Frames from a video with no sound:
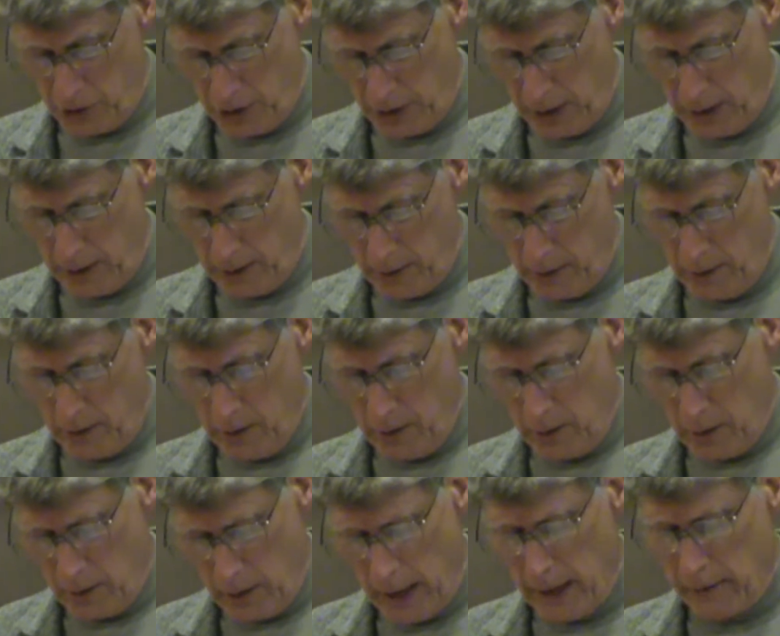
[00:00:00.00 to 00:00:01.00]
sheet.
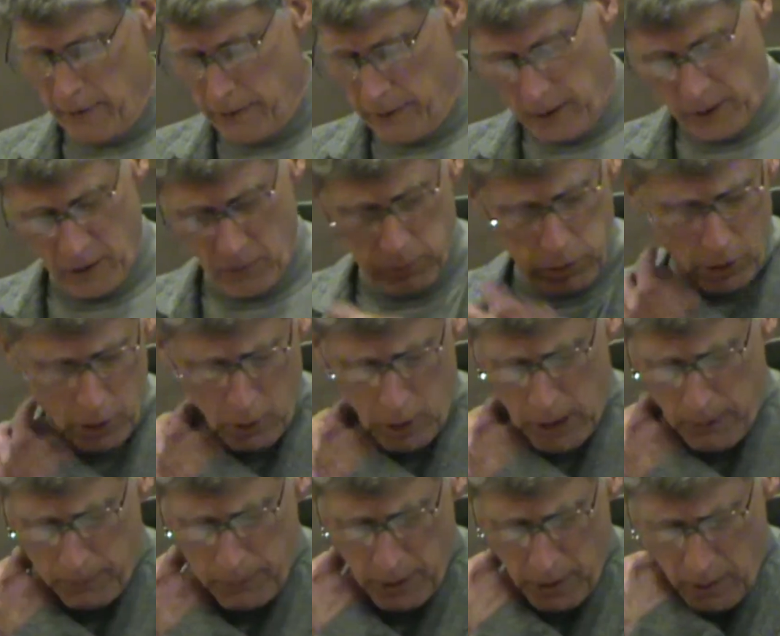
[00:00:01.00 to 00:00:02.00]
A lot of things blow
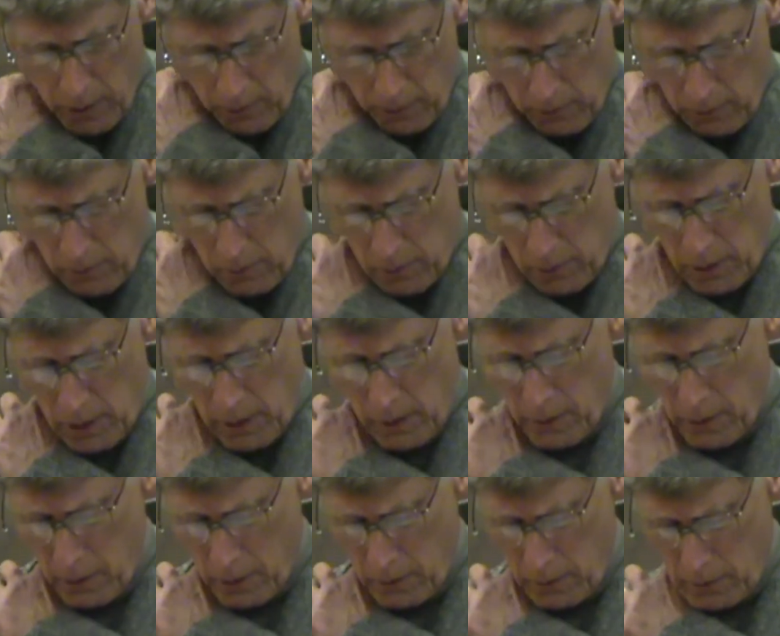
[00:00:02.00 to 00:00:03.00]
up in
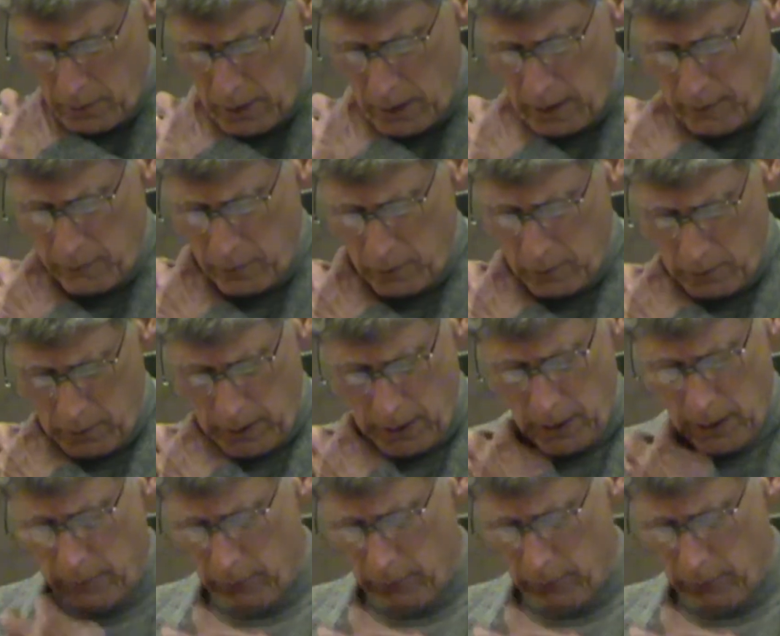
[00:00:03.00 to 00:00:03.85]
the novel, and